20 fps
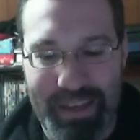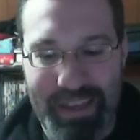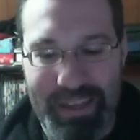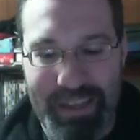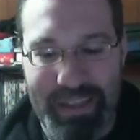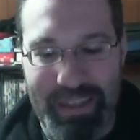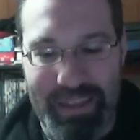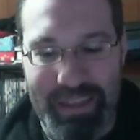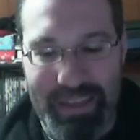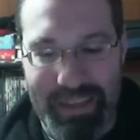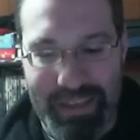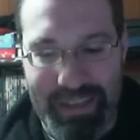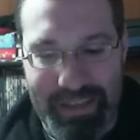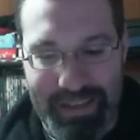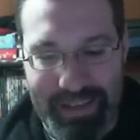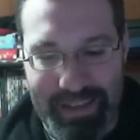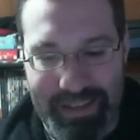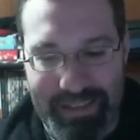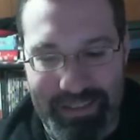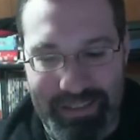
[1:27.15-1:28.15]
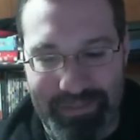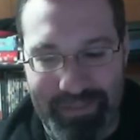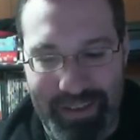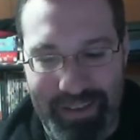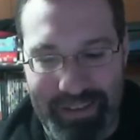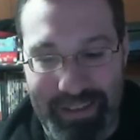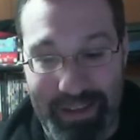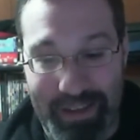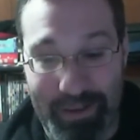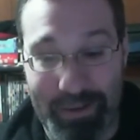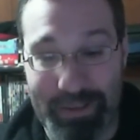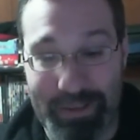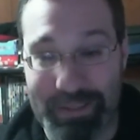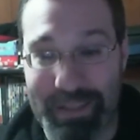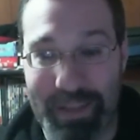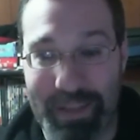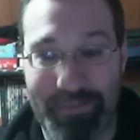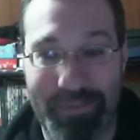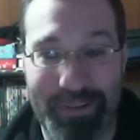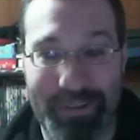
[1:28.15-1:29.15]
The fact that it was
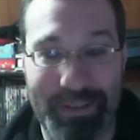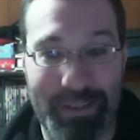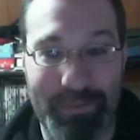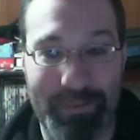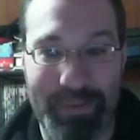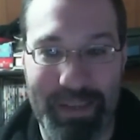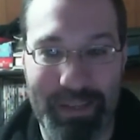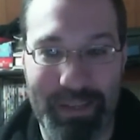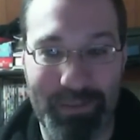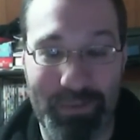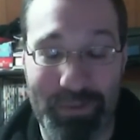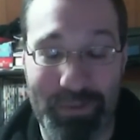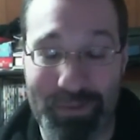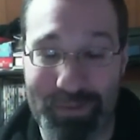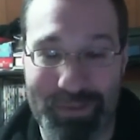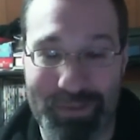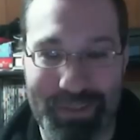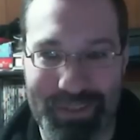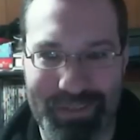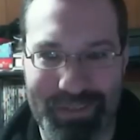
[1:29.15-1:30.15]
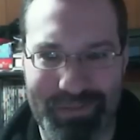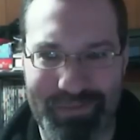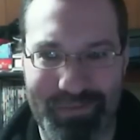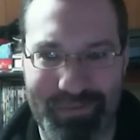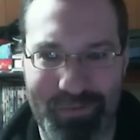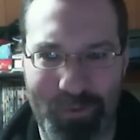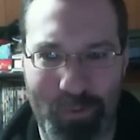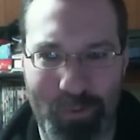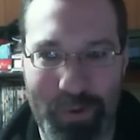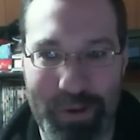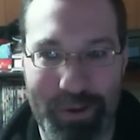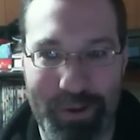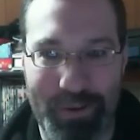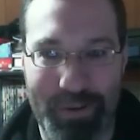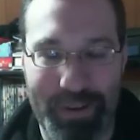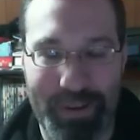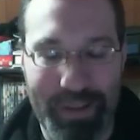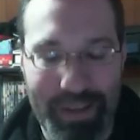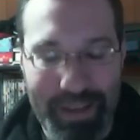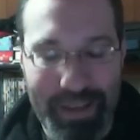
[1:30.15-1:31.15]
state funded to begin with was just
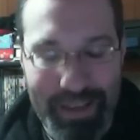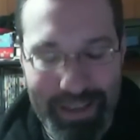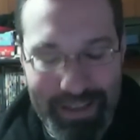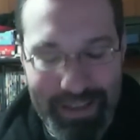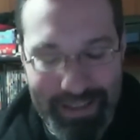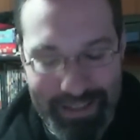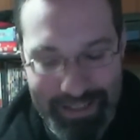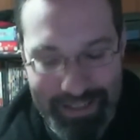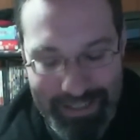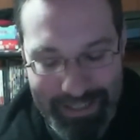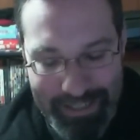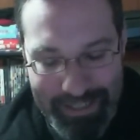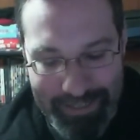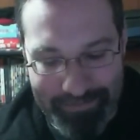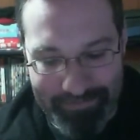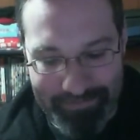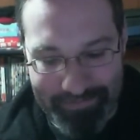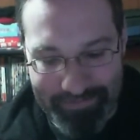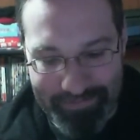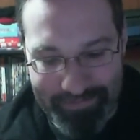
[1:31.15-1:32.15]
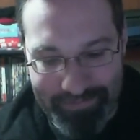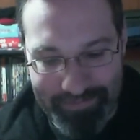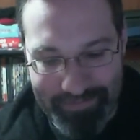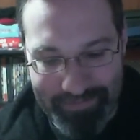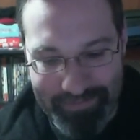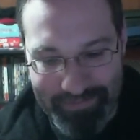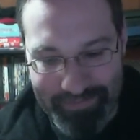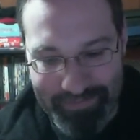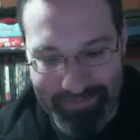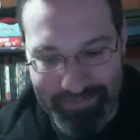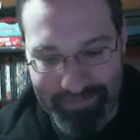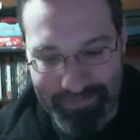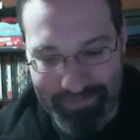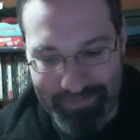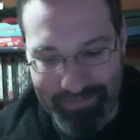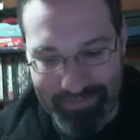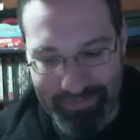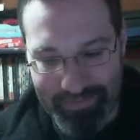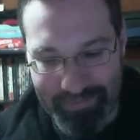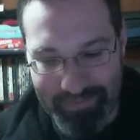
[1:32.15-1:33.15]
weird. Although
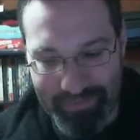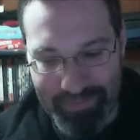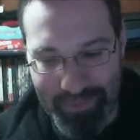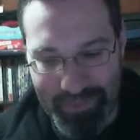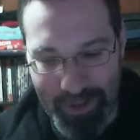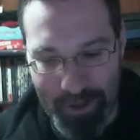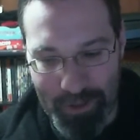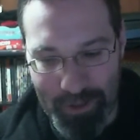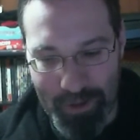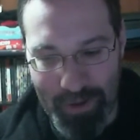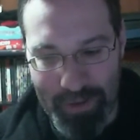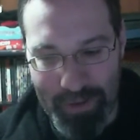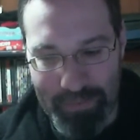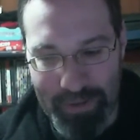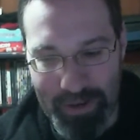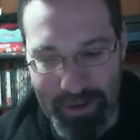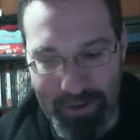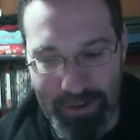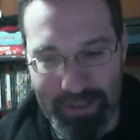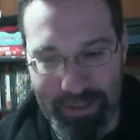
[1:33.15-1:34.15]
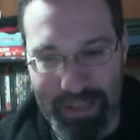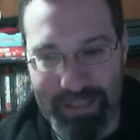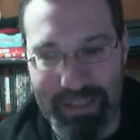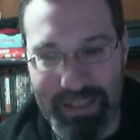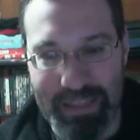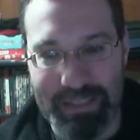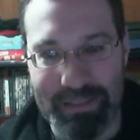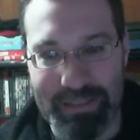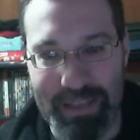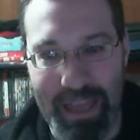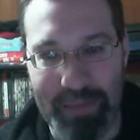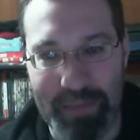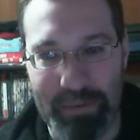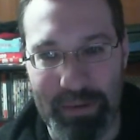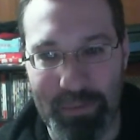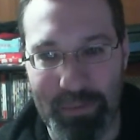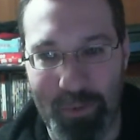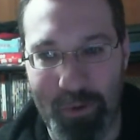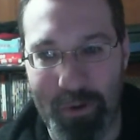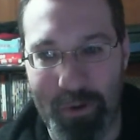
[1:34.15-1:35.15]
I'm hearing that that's happening
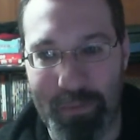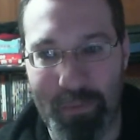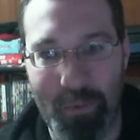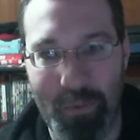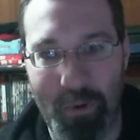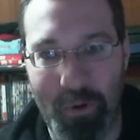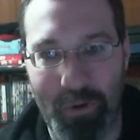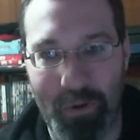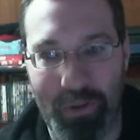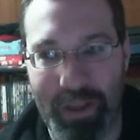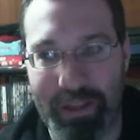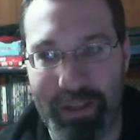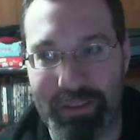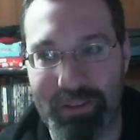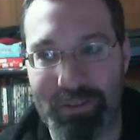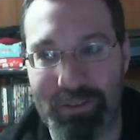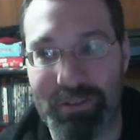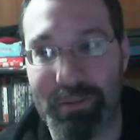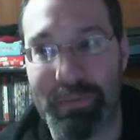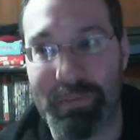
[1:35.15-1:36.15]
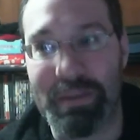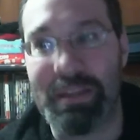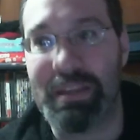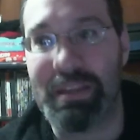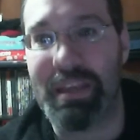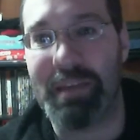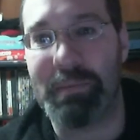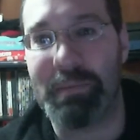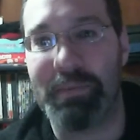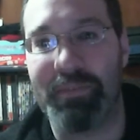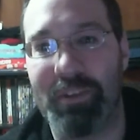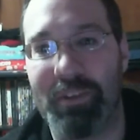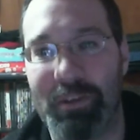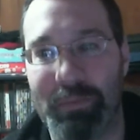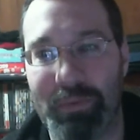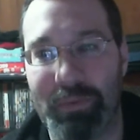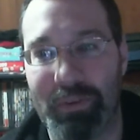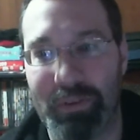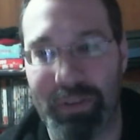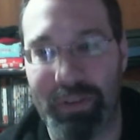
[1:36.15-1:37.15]
more and more. Like, there's some indie game
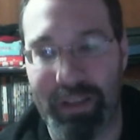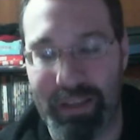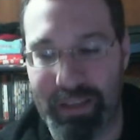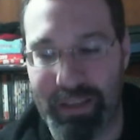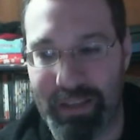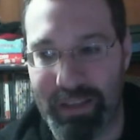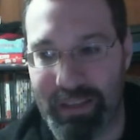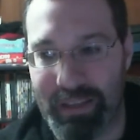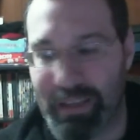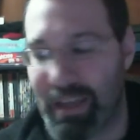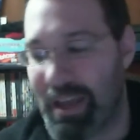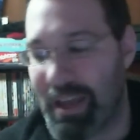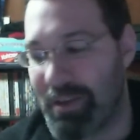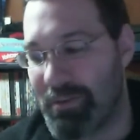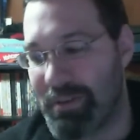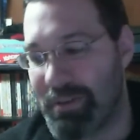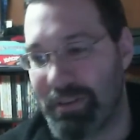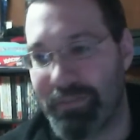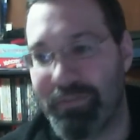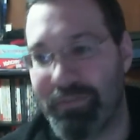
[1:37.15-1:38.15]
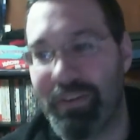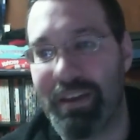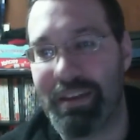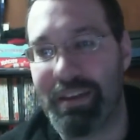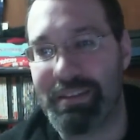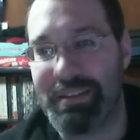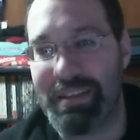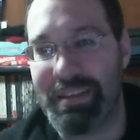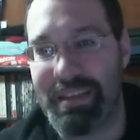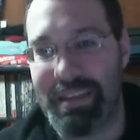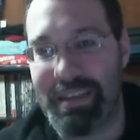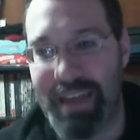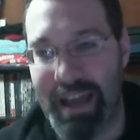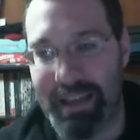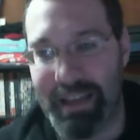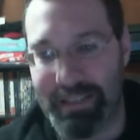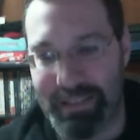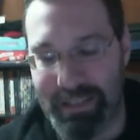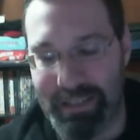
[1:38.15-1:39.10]
developer, like the guy who did Fez, he got